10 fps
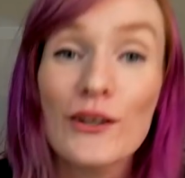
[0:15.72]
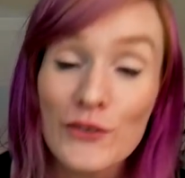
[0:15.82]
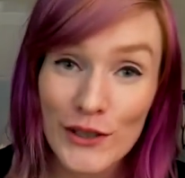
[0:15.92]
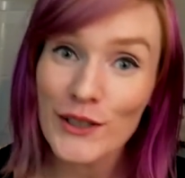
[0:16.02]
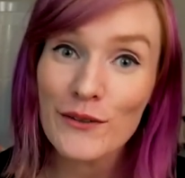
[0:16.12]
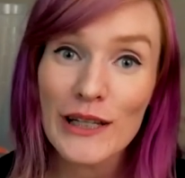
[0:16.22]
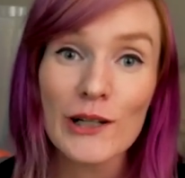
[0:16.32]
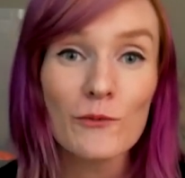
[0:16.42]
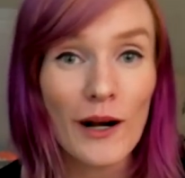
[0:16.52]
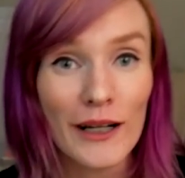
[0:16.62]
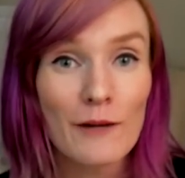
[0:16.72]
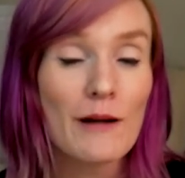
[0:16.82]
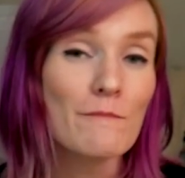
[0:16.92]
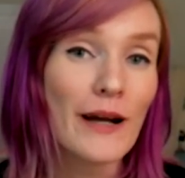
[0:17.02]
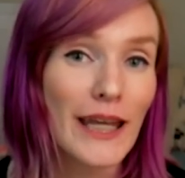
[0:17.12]
If you're new here, welcome.
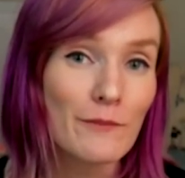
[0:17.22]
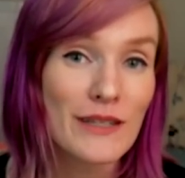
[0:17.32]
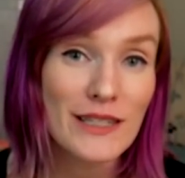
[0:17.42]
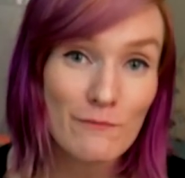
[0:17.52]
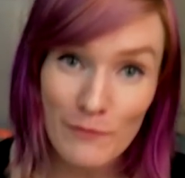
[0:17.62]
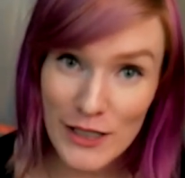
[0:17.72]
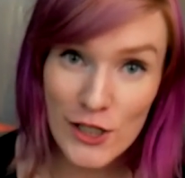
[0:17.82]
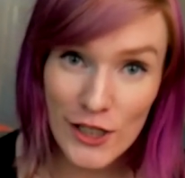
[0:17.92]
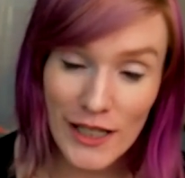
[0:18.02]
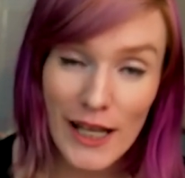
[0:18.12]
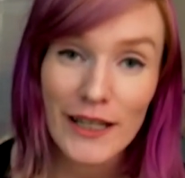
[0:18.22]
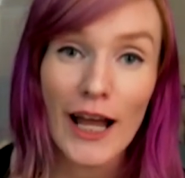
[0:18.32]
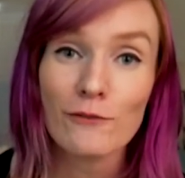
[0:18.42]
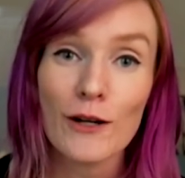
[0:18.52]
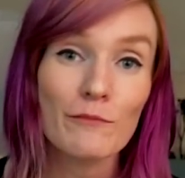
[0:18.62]
My name is Munchie and
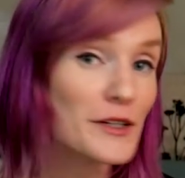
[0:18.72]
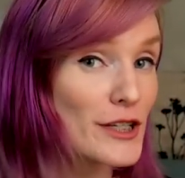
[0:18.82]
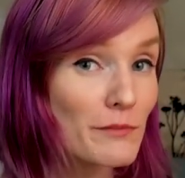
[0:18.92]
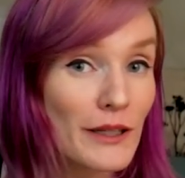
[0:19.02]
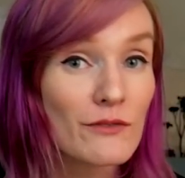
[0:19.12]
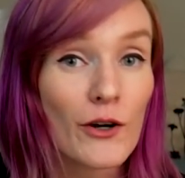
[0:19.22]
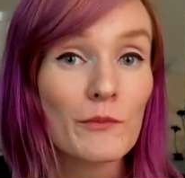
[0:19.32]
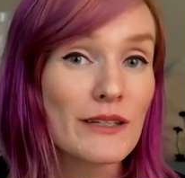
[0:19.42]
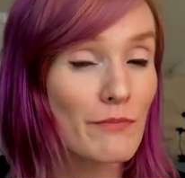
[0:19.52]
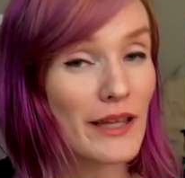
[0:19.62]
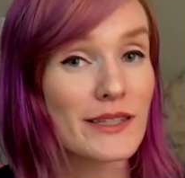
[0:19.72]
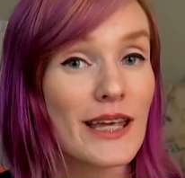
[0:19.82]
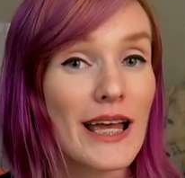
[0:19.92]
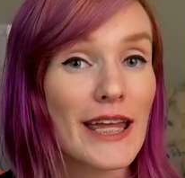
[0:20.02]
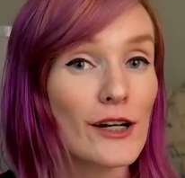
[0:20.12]
I run Munchie's Place for Homeless Pets
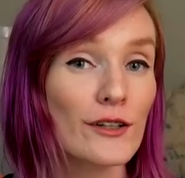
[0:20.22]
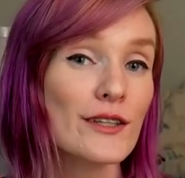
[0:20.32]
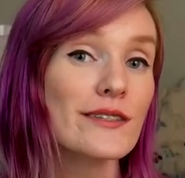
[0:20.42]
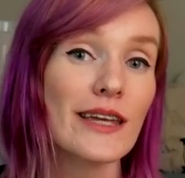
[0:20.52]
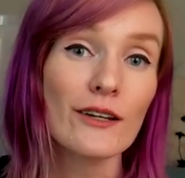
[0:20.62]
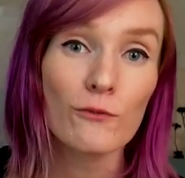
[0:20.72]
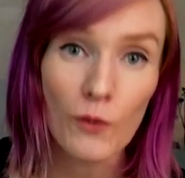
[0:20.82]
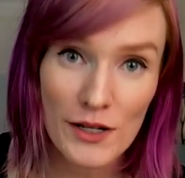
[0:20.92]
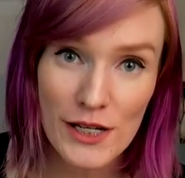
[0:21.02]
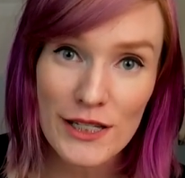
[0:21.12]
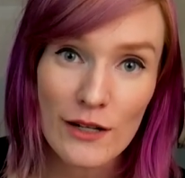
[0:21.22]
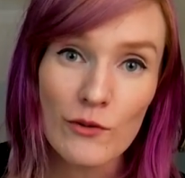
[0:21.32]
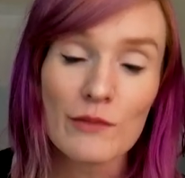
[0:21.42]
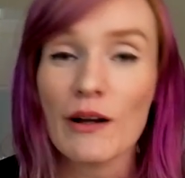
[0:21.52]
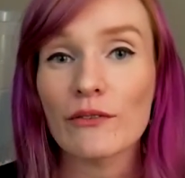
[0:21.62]
here in the state of Washington
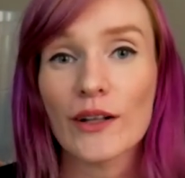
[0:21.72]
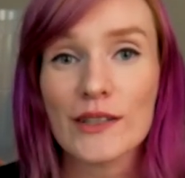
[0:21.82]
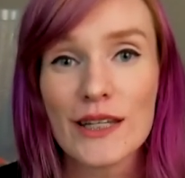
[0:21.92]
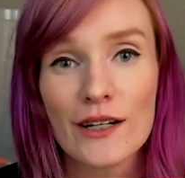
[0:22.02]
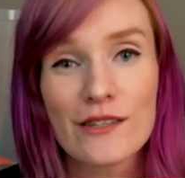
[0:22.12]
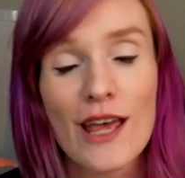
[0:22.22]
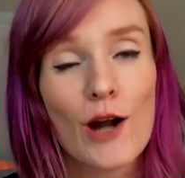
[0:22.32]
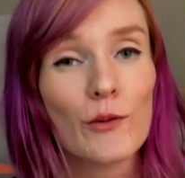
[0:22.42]
with my volunteers.